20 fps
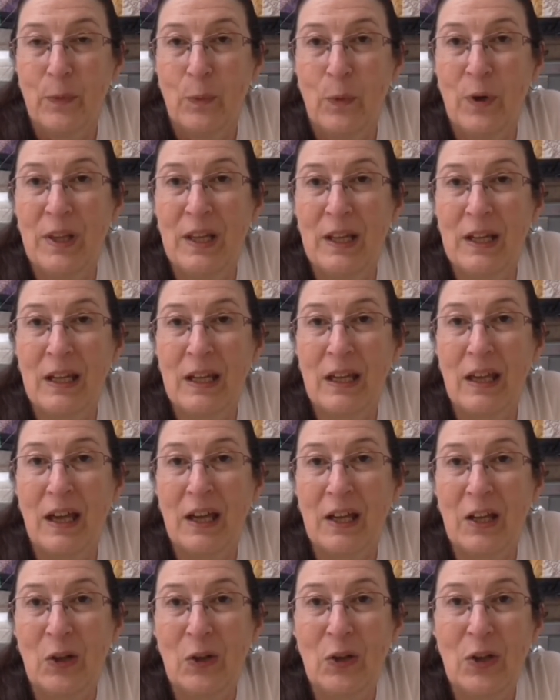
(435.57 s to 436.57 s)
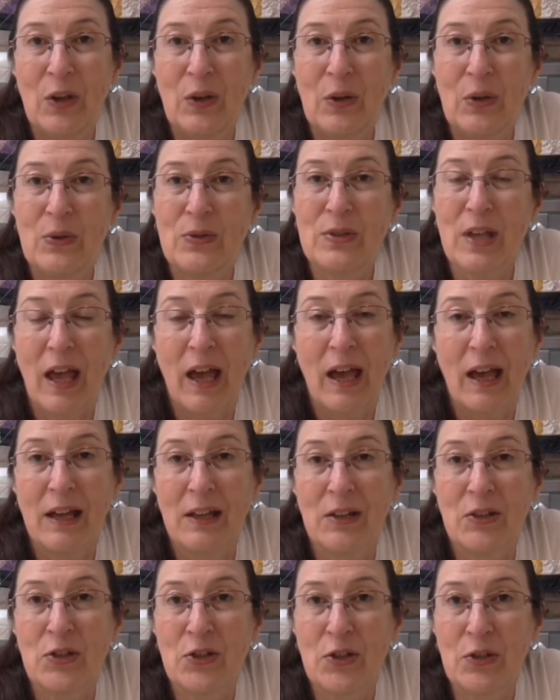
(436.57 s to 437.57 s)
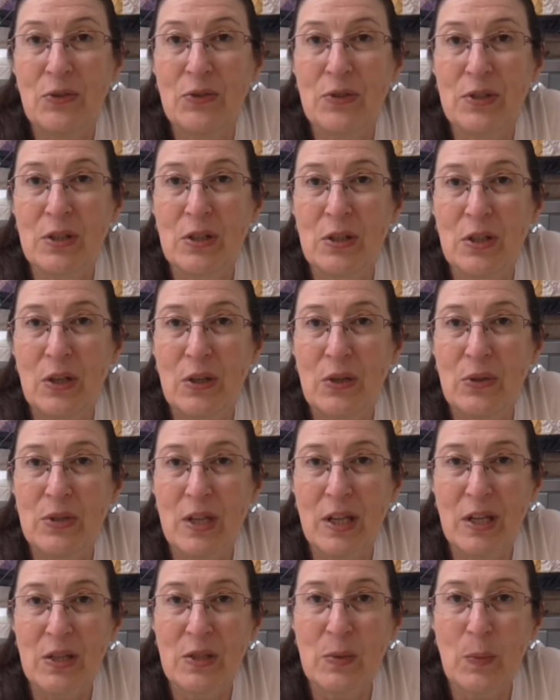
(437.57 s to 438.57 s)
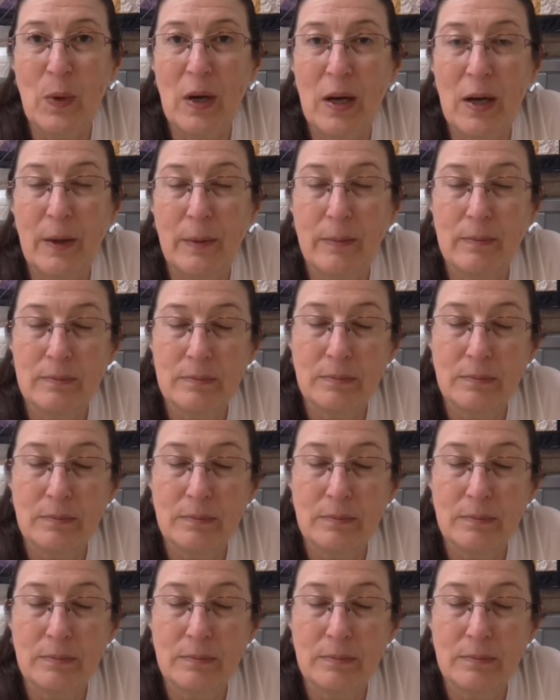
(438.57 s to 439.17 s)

one that I can use and students can use as well.